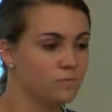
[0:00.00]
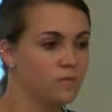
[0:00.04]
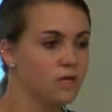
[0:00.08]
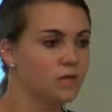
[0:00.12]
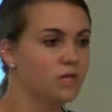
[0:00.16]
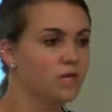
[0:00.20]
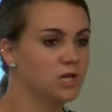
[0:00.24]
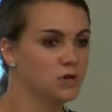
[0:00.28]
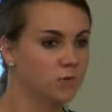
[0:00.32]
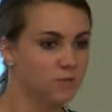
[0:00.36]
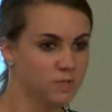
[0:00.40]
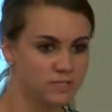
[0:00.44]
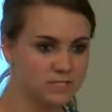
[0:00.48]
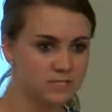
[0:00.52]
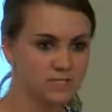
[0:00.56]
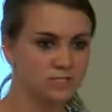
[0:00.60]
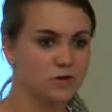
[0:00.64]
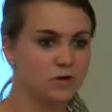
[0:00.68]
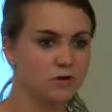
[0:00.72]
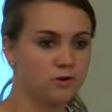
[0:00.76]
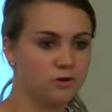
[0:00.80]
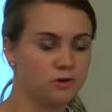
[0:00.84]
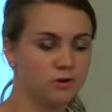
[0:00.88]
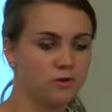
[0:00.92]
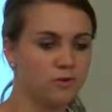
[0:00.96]
he was
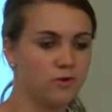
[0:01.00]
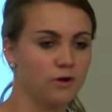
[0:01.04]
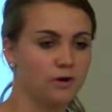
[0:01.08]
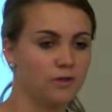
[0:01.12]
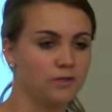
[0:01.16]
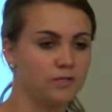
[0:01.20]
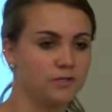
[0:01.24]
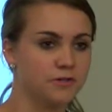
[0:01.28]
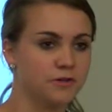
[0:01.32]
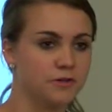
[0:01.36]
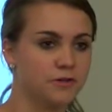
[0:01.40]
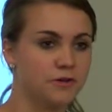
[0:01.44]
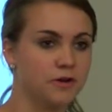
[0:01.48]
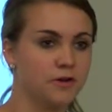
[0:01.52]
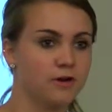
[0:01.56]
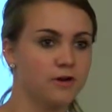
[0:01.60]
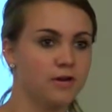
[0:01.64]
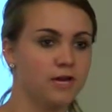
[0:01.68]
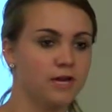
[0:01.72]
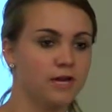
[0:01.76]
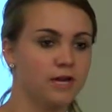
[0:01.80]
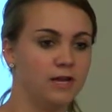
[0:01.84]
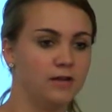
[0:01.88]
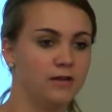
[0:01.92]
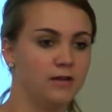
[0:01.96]
an organ donor,
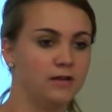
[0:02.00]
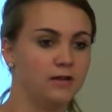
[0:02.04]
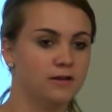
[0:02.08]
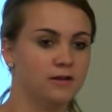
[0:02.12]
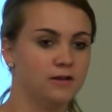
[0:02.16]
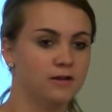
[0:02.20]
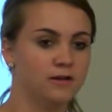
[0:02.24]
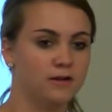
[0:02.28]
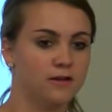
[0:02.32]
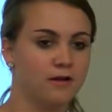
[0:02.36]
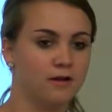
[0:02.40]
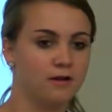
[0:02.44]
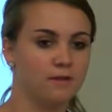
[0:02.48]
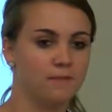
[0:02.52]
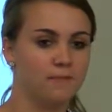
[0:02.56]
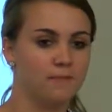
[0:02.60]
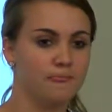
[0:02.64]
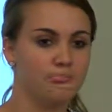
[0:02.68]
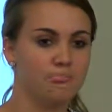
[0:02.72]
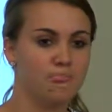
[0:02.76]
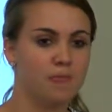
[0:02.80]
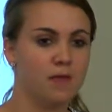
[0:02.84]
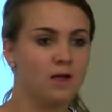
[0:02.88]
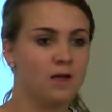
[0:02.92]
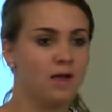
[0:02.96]
and
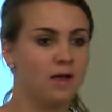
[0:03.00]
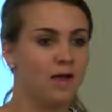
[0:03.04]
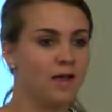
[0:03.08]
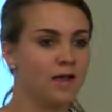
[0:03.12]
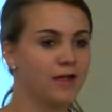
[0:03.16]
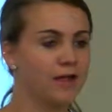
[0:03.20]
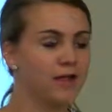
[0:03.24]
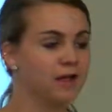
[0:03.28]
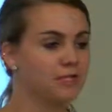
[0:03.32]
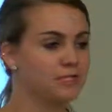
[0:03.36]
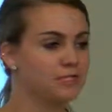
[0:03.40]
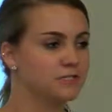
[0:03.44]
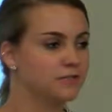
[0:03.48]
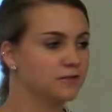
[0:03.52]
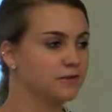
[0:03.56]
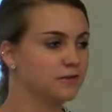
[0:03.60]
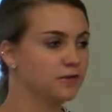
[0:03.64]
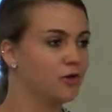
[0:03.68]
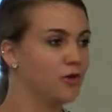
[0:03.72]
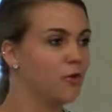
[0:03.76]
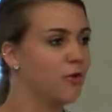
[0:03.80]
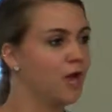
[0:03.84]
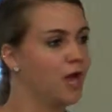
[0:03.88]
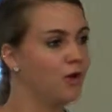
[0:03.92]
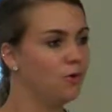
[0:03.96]
I got to
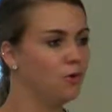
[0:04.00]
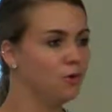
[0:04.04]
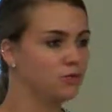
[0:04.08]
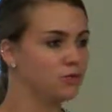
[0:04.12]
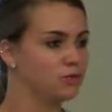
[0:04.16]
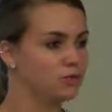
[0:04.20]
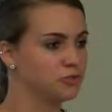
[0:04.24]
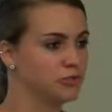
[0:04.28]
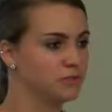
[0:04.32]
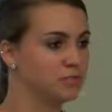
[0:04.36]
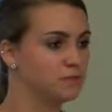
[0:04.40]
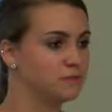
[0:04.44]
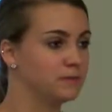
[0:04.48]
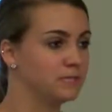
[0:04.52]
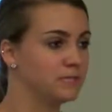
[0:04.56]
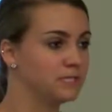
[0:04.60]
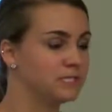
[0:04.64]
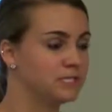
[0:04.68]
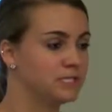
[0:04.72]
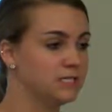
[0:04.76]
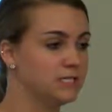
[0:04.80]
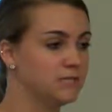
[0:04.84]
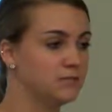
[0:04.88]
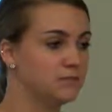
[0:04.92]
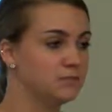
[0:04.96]
go out with the transplant
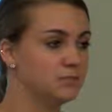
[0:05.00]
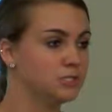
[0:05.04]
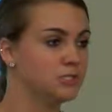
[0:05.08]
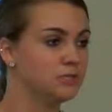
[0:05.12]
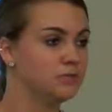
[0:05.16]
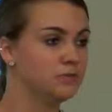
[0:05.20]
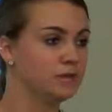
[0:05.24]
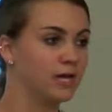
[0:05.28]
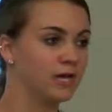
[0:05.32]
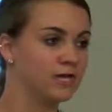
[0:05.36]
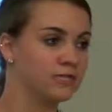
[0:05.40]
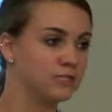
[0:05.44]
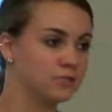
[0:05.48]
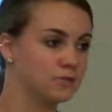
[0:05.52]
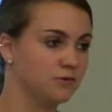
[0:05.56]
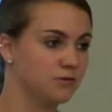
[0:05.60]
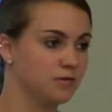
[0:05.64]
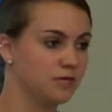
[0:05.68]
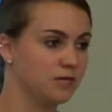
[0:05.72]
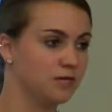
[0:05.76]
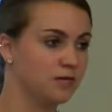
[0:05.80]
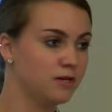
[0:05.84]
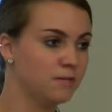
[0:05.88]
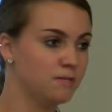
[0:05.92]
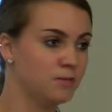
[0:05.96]
team to
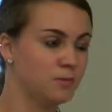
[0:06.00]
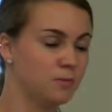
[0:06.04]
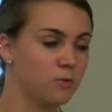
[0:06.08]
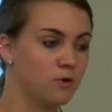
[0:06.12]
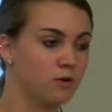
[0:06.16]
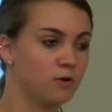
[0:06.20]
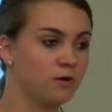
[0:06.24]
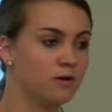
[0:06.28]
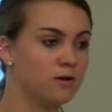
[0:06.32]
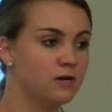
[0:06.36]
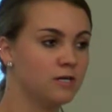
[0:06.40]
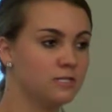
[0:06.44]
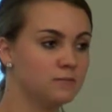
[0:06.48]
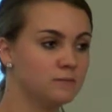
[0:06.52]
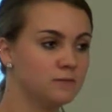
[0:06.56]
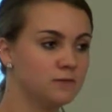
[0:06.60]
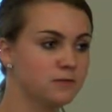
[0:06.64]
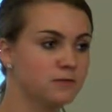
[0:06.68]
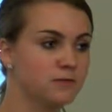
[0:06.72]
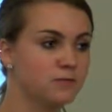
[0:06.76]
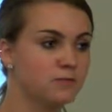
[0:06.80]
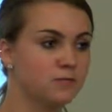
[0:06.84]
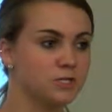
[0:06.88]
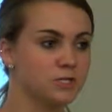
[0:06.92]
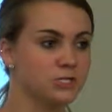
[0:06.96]
Gastonia Memorial
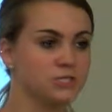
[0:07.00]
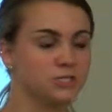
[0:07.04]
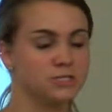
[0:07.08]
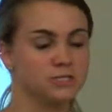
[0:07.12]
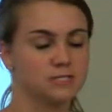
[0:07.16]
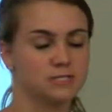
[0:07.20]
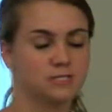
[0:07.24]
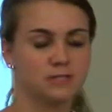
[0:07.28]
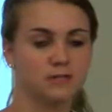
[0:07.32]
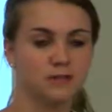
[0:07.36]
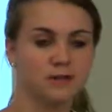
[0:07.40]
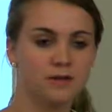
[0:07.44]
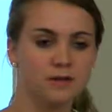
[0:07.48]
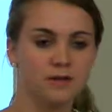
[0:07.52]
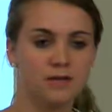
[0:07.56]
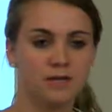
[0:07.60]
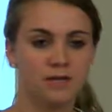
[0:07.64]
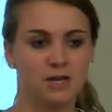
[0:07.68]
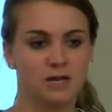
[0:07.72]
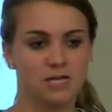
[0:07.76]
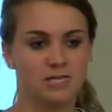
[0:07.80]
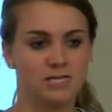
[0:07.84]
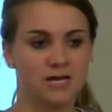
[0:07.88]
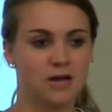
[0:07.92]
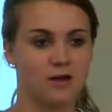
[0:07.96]
Hospital, which is in
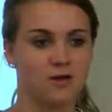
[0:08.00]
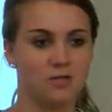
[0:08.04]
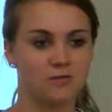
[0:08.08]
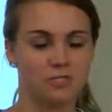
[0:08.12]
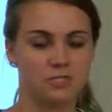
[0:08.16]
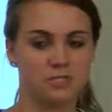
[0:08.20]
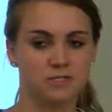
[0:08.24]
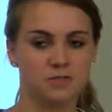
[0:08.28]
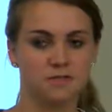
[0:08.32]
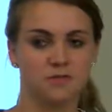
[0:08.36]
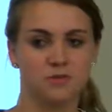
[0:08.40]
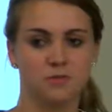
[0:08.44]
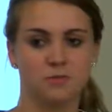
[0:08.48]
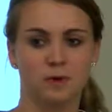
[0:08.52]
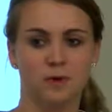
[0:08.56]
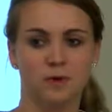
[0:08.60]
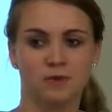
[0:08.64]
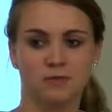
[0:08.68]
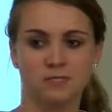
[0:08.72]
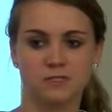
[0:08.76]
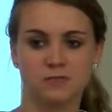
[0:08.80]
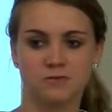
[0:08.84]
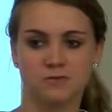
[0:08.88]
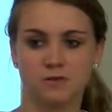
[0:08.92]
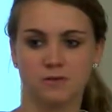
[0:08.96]
a town just a few
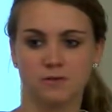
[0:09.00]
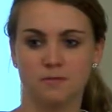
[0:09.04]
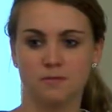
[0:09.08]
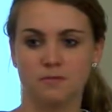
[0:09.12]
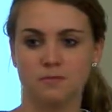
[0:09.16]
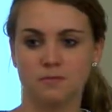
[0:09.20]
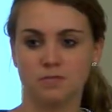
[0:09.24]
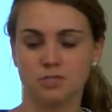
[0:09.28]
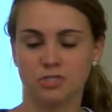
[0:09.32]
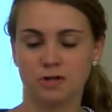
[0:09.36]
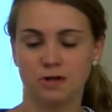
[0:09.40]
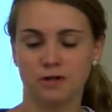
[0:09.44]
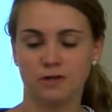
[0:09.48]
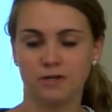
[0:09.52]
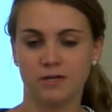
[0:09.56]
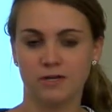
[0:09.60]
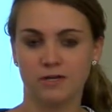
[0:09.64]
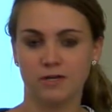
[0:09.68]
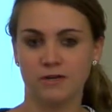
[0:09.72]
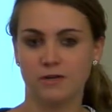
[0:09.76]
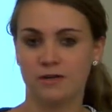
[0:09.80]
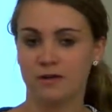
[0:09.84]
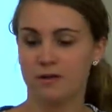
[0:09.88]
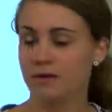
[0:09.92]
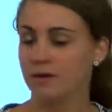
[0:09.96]
miles from Charlotte,
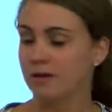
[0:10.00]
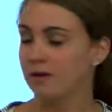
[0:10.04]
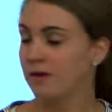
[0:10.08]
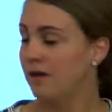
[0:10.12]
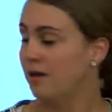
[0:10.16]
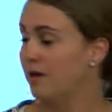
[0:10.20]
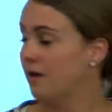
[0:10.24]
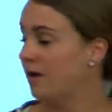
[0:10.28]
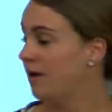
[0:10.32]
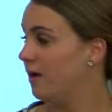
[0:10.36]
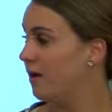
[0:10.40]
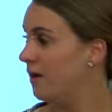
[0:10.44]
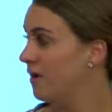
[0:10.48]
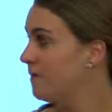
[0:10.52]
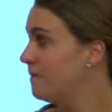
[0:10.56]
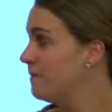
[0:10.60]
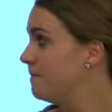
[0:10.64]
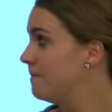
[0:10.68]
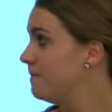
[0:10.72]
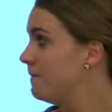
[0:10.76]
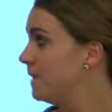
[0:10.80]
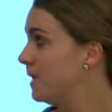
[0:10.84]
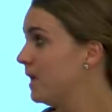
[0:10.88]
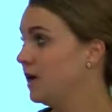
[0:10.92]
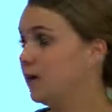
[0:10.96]

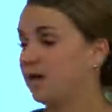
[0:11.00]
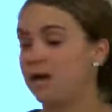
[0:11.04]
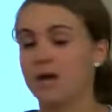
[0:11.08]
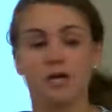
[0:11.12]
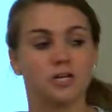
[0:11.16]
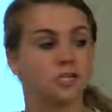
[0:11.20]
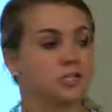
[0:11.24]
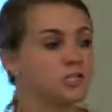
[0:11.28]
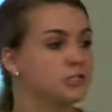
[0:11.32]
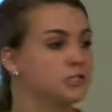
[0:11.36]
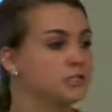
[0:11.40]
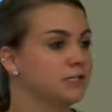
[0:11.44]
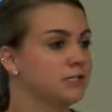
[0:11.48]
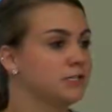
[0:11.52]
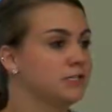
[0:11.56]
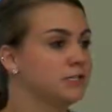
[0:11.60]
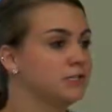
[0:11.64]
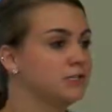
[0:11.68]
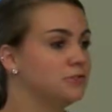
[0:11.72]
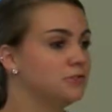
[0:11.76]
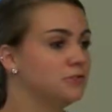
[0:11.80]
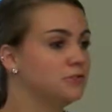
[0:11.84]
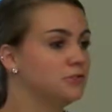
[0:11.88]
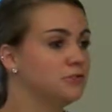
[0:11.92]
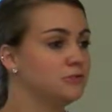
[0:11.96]
and actually
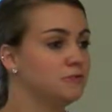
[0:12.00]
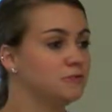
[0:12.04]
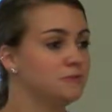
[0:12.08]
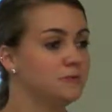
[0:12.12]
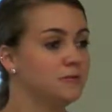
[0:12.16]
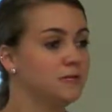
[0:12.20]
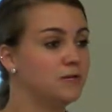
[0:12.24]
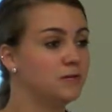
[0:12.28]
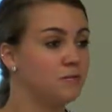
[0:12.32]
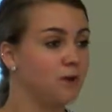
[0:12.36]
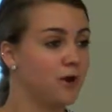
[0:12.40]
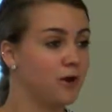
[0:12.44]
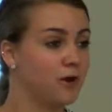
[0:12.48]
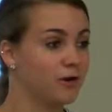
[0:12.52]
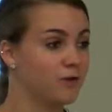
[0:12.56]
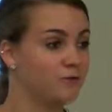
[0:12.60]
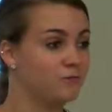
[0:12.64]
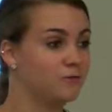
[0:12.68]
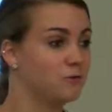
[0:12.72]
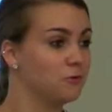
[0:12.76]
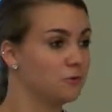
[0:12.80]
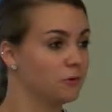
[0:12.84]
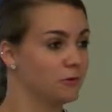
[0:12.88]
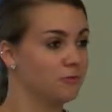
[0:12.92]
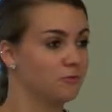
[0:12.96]
be a part of
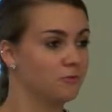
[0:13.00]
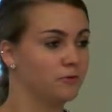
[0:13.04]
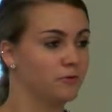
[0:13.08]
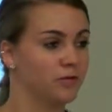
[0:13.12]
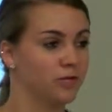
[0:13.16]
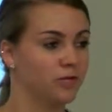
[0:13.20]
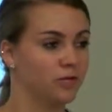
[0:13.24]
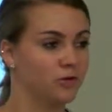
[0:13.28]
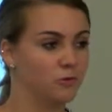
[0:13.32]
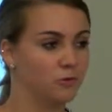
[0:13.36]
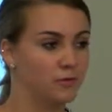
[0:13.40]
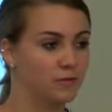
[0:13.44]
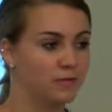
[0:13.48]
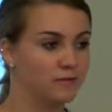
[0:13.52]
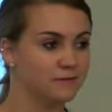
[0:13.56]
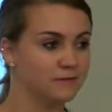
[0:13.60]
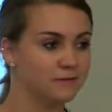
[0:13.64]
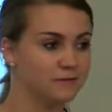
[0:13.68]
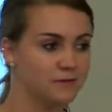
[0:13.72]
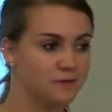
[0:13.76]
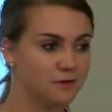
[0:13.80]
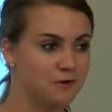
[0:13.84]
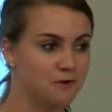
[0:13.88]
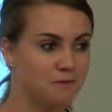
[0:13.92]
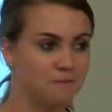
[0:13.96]
the organ procurement.
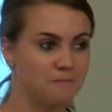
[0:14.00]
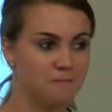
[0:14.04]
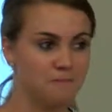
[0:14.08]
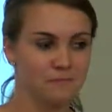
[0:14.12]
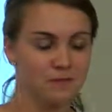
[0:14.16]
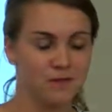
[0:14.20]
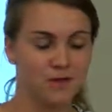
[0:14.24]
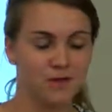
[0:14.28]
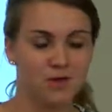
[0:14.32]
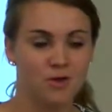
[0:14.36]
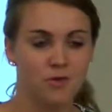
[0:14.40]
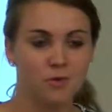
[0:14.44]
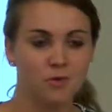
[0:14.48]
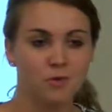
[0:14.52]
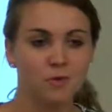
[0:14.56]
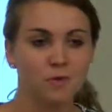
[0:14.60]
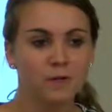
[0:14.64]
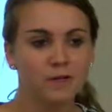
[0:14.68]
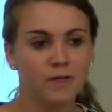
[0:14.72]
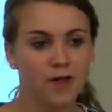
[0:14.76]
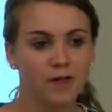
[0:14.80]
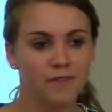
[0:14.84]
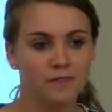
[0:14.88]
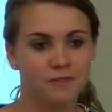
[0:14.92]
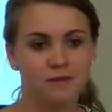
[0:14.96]
So when we got